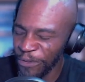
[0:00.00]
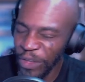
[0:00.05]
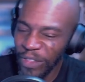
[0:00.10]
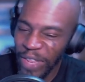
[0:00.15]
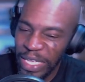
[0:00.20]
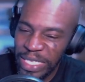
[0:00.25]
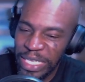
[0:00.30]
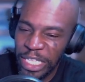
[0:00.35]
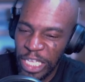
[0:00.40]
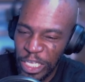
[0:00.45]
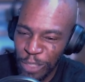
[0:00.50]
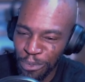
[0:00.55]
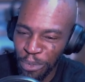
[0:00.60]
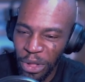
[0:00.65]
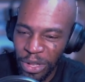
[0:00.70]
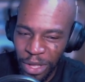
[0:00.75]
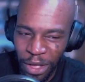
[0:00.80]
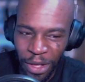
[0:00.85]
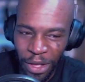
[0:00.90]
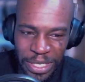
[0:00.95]
listen to this
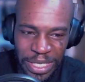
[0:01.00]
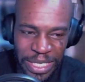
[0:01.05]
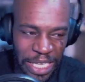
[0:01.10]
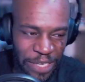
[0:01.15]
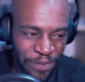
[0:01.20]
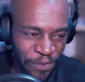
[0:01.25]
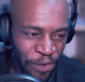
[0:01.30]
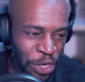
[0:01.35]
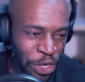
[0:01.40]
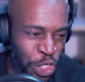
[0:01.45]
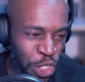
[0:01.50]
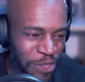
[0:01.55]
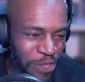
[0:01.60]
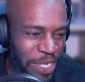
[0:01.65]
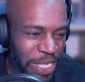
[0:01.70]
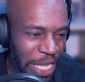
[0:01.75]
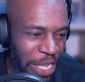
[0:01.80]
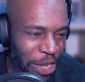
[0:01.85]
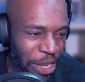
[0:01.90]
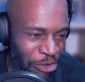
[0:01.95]
podcast this far, you should have
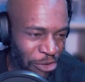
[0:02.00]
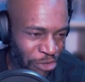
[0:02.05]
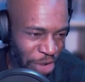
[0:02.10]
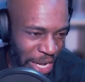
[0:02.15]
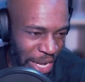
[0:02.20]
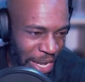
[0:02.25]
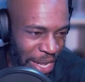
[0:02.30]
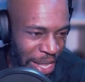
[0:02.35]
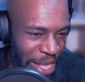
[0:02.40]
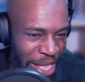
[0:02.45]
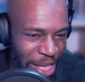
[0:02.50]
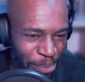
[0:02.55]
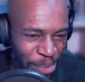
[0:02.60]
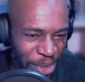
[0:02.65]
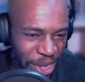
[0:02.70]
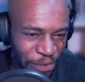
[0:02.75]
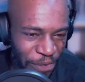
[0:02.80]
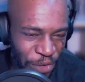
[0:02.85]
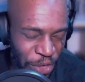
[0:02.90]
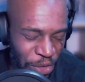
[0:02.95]
seen it already.
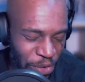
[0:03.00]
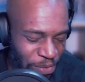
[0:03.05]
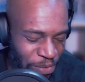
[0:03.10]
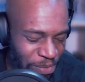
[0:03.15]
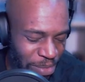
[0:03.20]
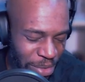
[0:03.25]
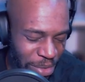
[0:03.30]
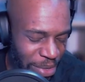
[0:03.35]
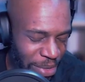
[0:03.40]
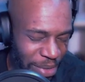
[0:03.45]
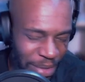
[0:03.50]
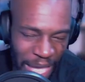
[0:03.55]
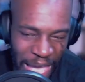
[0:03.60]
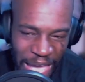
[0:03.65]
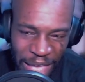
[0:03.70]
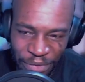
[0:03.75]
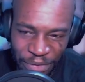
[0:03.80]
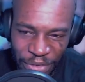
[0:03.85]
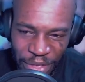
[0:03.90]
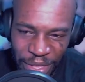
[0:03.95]
But if you
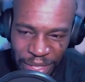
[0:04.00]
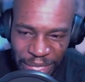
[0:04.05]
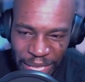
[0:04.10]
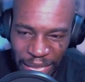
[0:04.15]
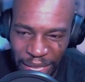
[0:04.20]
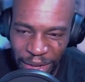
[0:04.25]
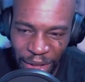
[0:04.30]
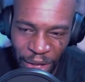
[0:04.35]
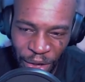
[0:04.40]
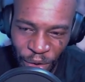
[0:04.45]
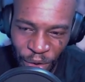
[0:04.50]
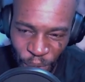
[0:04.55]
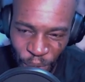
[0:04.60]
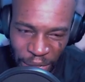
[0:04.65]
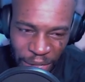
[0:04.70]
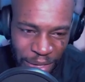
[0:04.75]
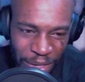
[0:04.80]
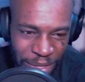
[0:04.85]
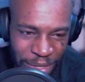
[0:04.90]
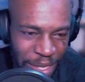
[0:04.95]
haven't, then oh
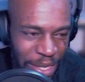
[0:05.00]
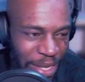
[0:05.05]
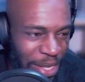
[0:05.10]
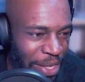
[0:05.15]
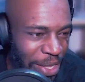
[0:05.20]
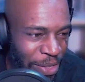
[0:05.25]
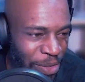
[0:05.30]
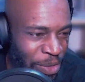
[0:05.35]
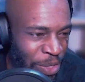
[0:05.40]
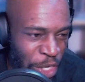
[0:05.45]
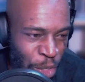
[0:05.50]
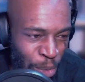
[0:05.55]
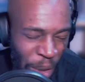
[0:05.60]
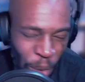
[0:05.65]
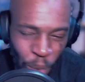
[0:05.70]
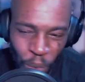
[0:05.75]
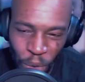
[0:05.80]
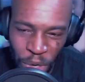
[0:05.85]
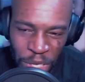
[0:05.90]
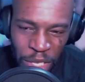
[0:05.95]
well.
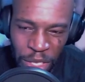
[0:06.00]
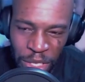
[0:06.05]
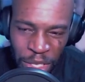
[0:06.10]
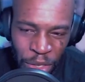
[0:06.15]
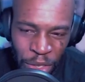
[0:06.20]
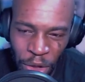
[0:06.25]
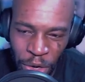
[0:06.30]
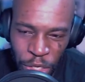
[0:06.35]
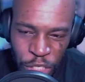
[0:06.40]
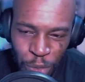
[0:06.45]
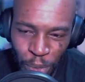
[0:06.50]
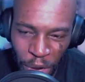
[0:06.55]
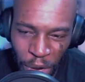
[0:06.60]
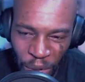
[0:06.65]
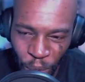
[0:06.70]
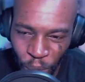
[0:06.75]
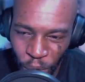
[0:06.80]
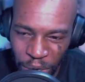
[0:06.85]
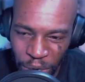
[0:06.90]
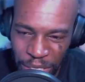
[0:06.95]
You got the
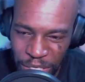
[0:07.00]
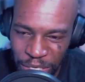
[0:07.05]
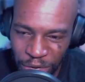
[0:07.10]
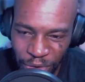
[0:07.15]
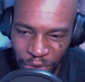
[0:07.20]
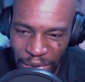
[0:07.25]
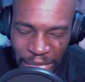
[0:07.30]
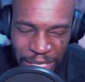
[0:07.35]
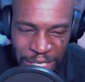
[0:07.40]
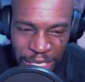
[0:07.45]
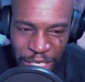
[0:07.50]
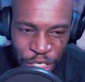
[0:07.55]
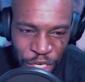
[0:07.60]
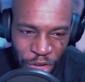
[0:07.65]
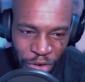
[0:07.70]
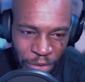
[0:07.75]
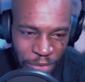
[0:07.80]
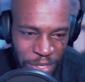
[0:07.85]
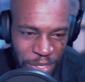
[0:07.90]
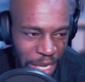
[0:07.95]
spoiler warnings already. That's
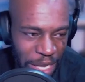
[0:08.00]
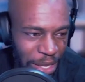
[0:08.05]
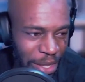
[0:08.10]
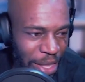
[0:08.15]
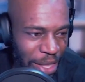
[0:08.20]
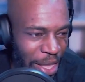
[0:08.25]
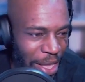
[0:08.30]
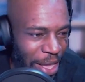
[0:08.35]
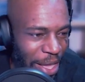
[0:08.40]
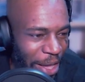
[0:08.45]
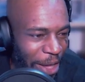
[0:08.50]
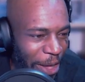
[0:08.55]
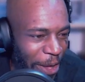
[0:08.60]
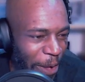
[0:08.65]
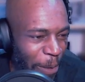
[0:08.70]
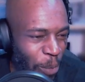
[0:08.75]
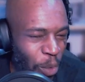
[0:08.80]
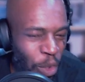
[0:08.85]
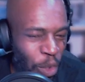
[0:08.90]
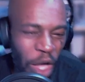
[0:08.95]
your own thing.
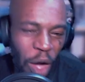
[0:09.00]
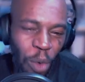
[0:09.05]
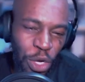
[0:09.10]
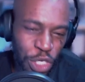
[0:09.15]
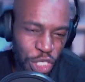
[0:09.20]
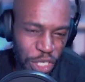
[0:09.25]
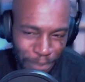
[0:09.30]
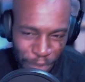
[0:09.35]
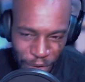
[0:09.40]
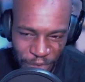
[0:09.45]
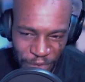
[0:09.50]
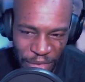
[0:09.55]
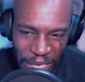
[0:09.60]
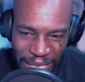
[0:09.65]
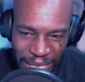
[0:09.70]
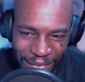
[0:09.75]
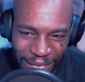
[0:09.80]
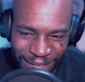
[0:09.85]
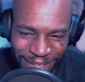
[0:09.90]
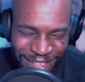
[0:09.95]
Go watch the
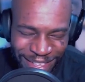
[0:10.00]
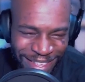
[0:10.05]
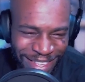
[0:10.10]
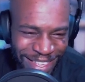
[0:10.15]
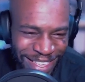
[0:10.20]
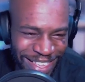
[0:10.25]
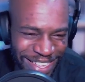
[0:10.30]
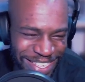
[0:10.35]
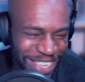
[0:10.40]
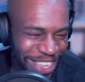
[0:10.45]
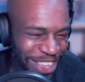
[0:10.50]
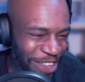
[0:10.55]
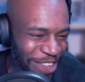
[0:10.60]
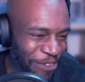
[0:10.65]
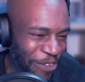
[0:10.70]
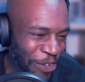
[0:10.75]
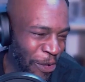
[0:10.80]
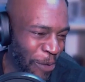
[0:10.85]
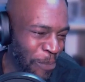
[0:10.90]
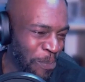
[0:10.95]
movie. It's a good
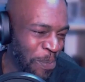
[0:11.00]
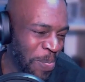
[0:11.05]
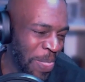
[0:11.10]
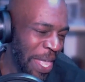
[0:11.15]
film.